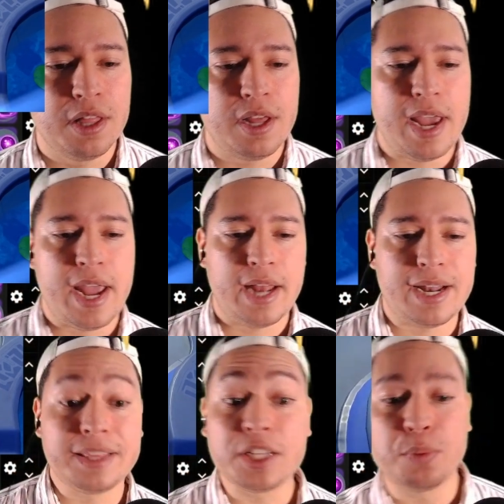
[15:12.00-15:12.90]
And at
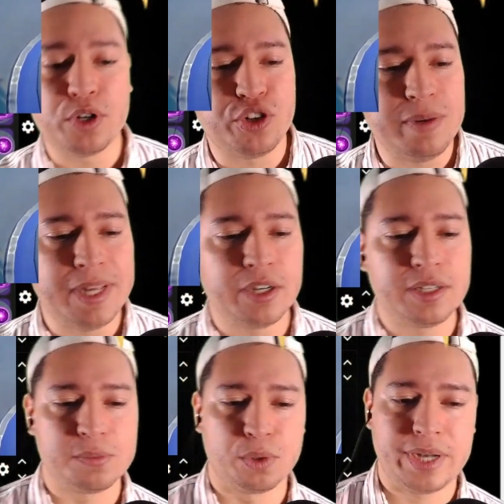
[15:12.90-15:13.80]
this point, Dream Eater does
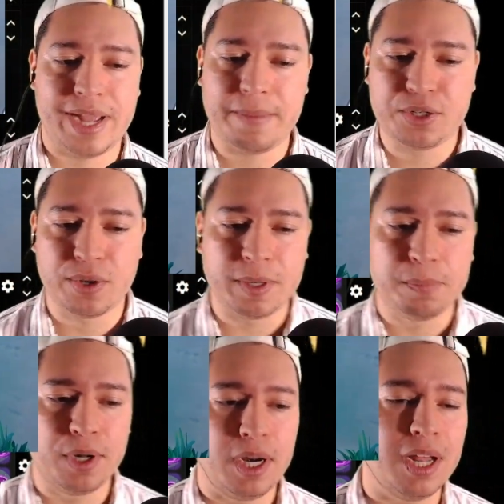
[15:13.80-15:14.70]
more damage, so I'm gonna
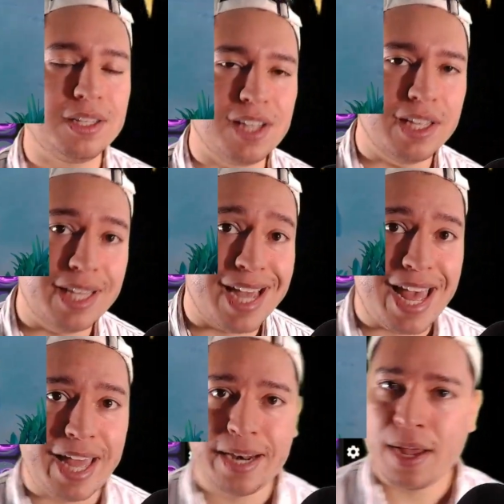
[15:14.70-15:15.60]
put it slightly
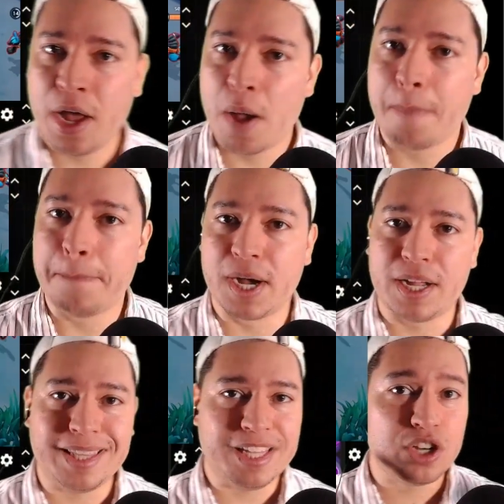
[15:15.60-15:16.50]
ahead. But
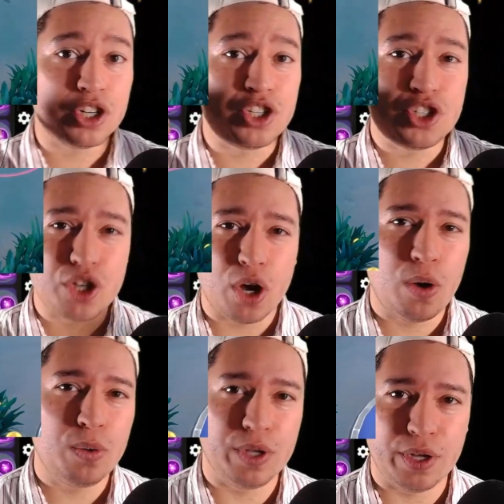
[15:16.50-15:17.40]
these are so
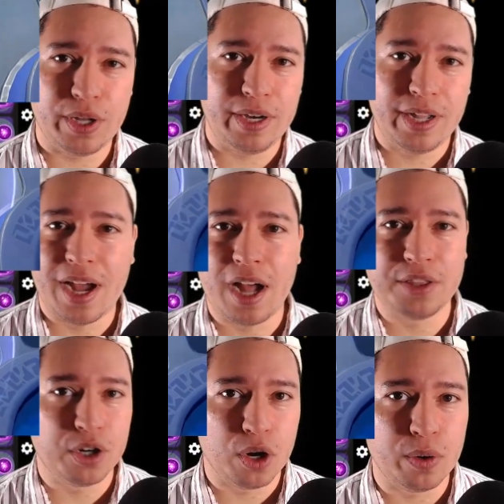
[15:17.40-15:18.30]
good on their
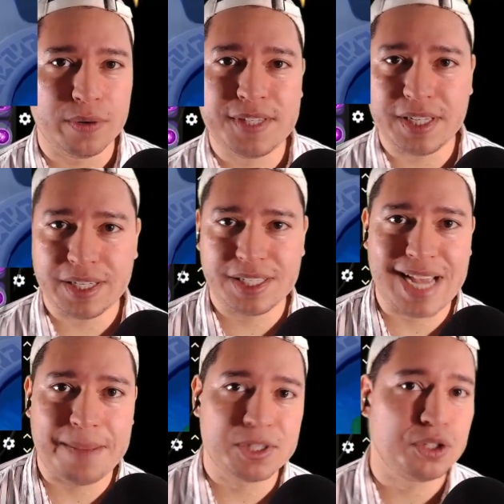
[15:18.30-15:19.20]
own of stealing
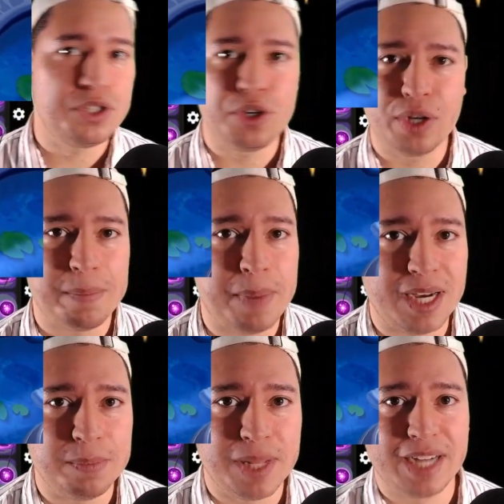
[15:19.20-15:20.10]
Zap. As long as you don't get body
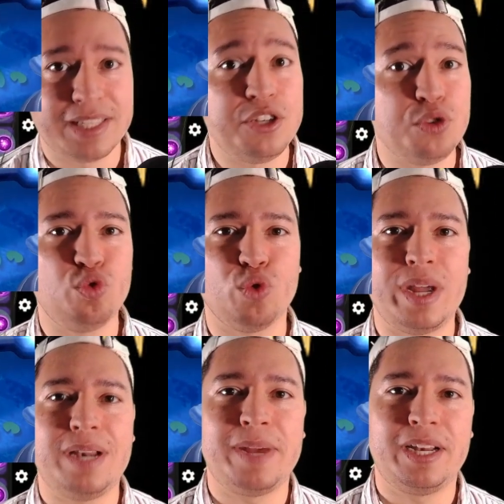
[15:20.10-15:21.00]
blocked, they do great
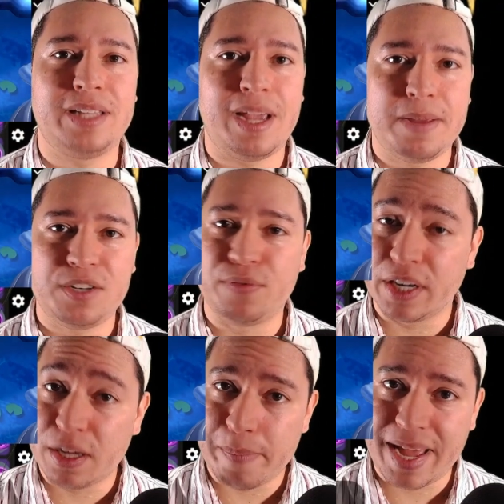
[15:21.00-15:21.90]
amount of damage, very
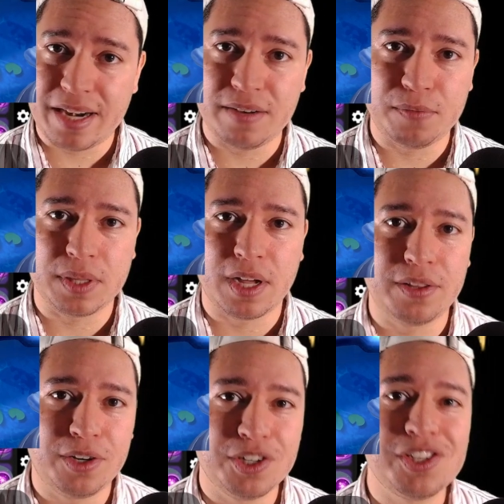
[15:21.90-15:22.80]
competitive with
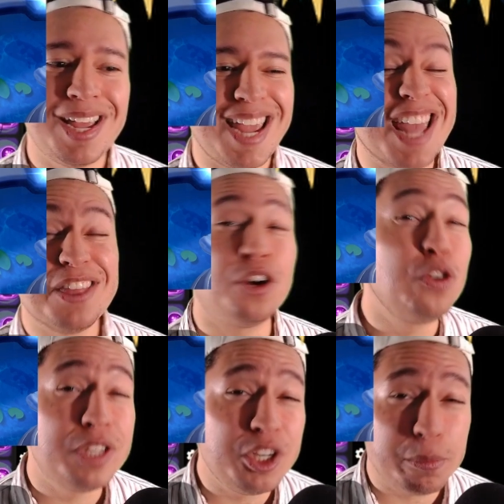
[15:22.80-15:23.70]
others, and they're only
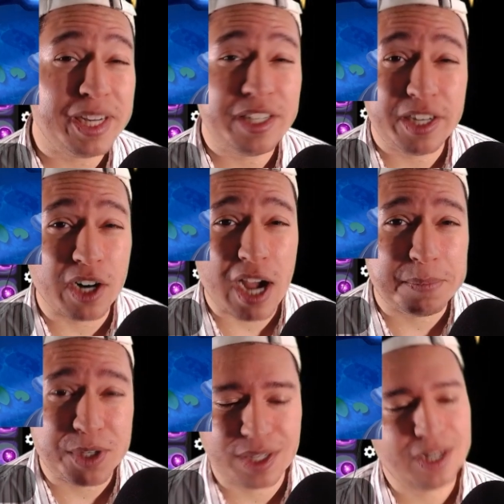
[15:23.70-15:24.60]
your B tier
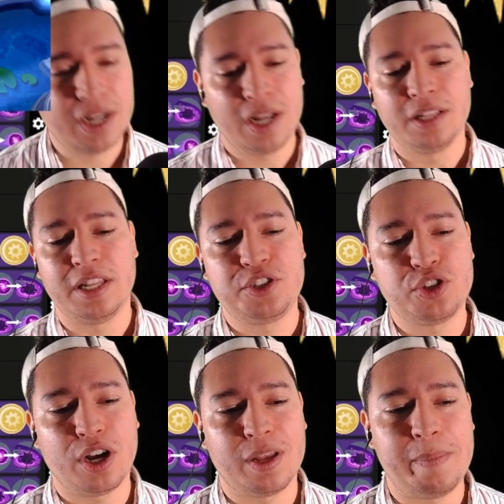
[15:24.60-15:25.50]
option. Let's
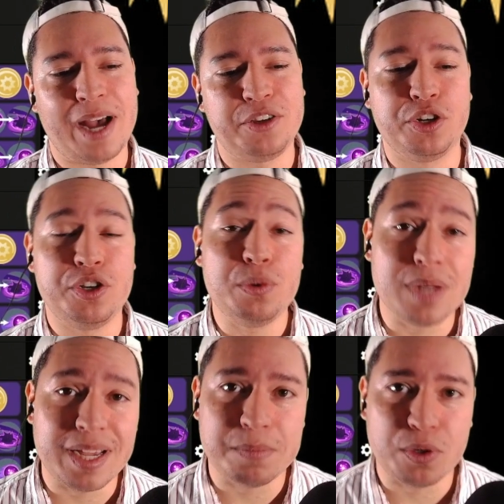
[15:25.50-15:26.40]
talk about your
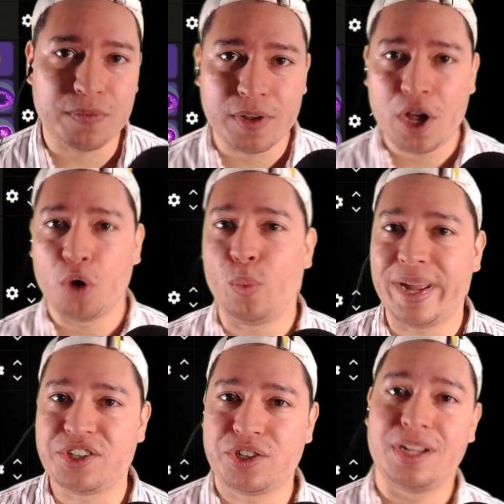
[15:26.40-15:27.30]
Unite move,
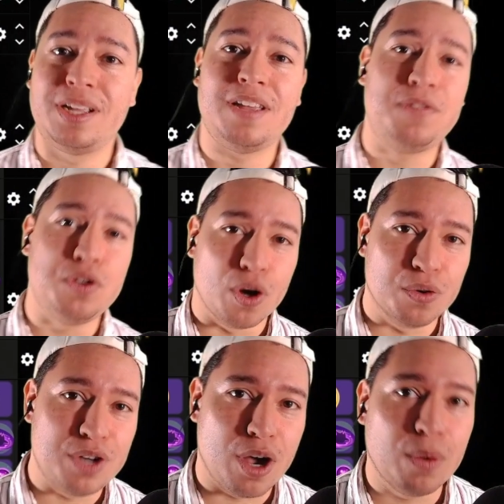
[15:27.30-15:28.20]
which, if you don't
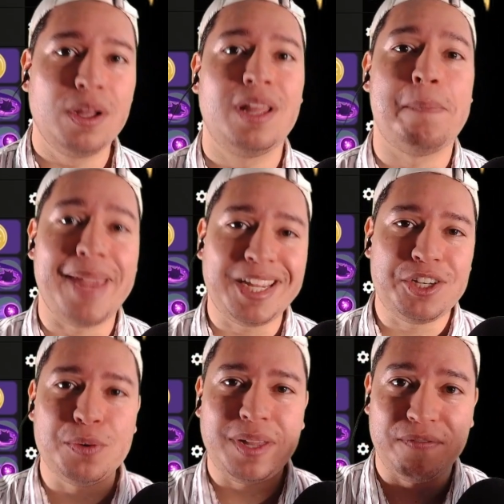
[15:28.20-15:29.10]
know, makes you
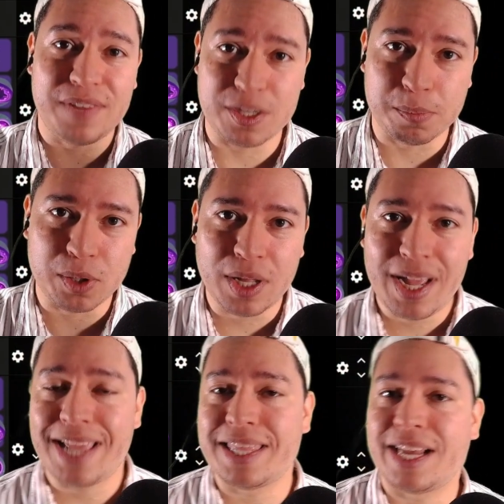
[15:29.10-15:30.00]
invisible.
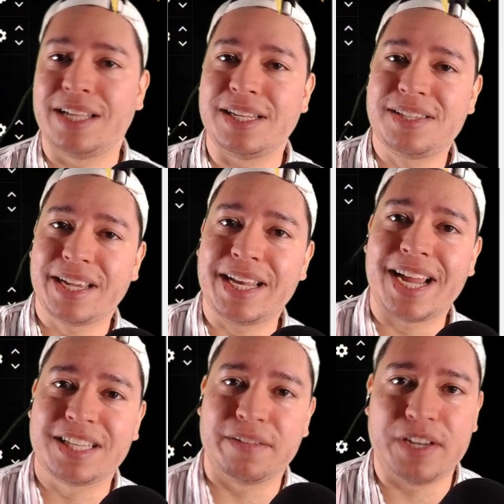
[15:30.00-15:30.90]
And then on the second
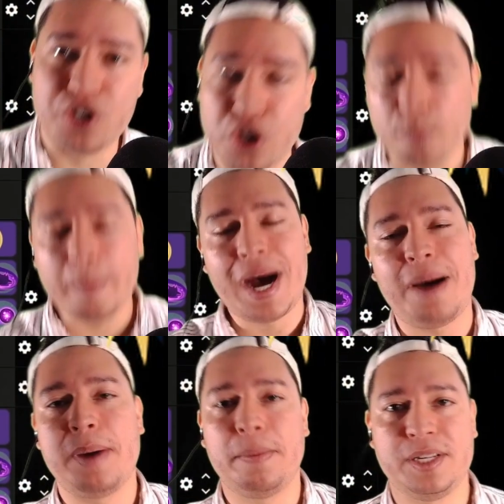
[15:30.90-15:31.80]
activation, you pop
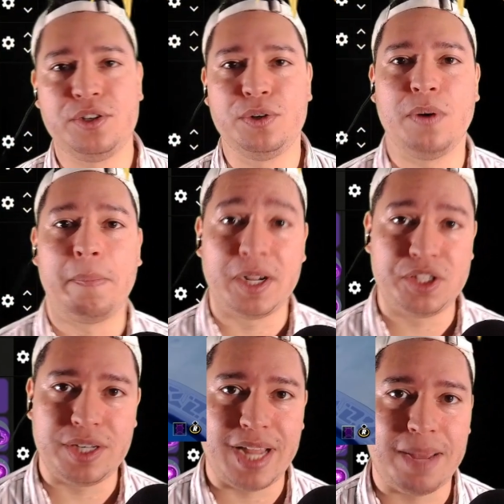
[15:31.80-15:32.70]
up and do a bunch of
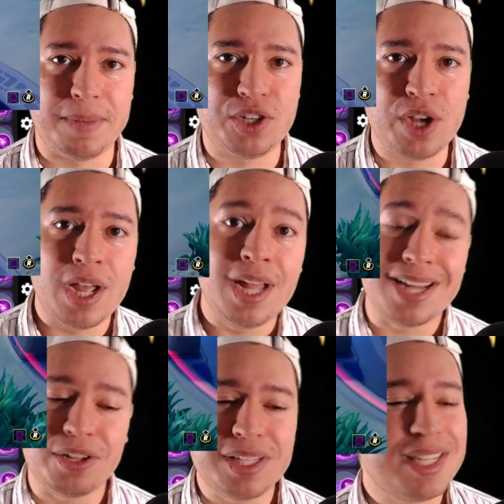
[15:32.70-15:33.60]
damage. Now,
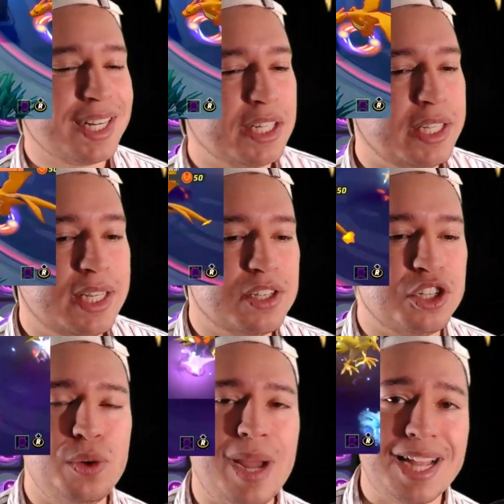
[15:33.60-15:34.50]
this technically doesn't
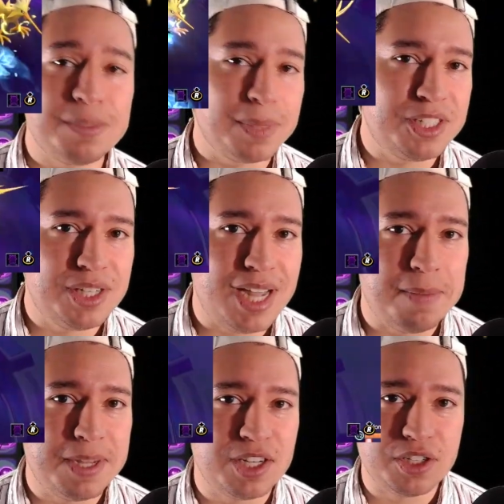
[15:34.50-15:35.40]
do as much
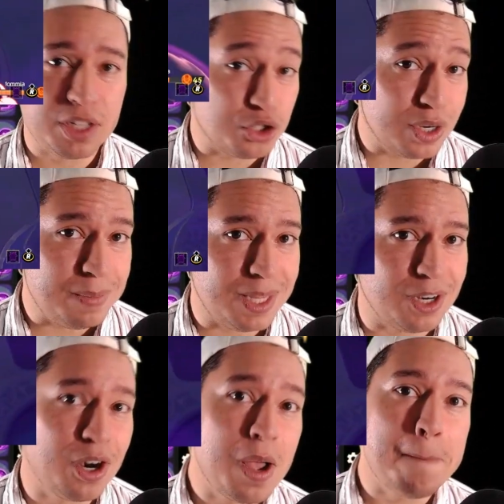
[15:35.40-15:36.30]
damage as the Dream Eater,
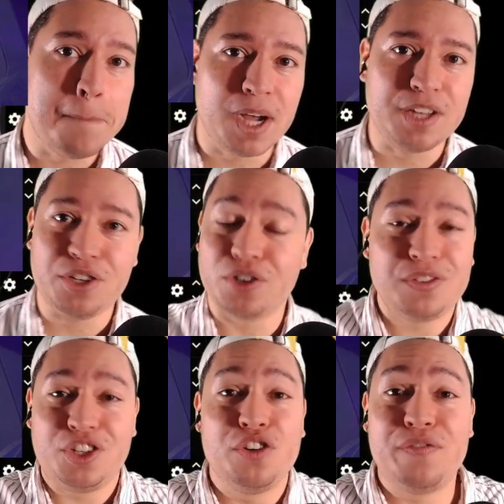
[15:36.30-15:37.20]
but you're
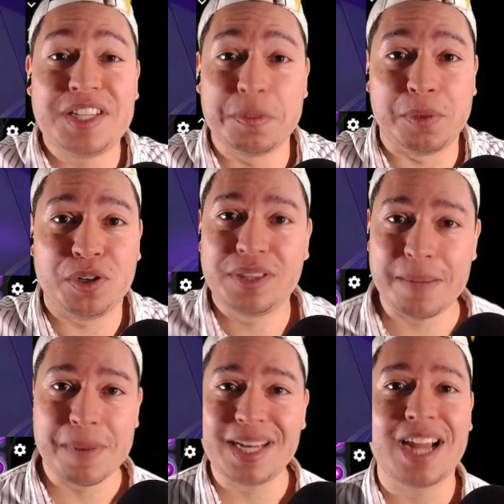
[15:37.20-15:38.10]
invisible. They
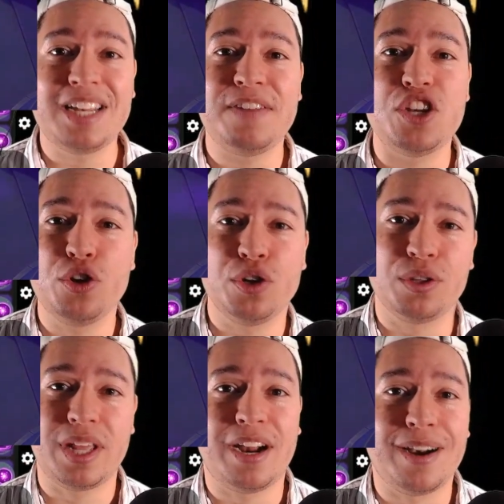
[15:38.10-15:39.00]
might not even know you're
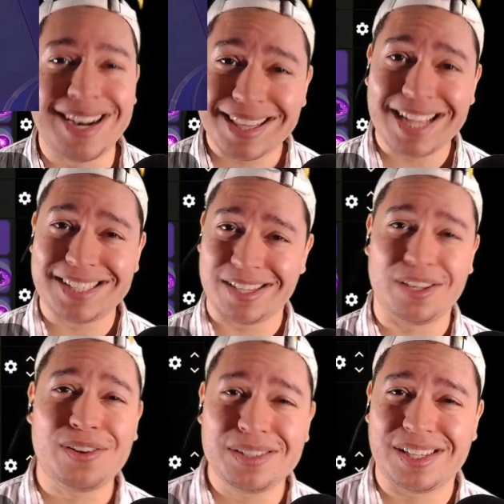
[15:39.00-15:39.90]
there, and it lasts a
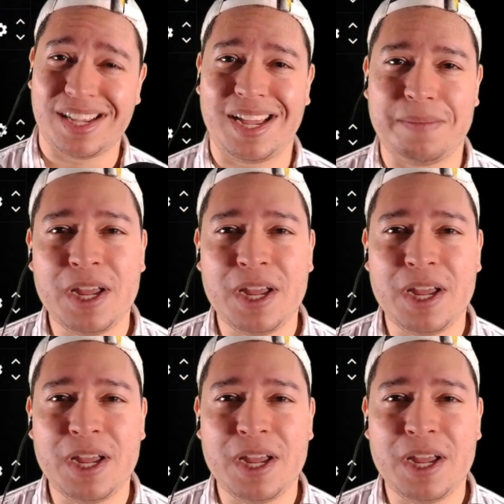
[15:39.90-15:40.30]
long time.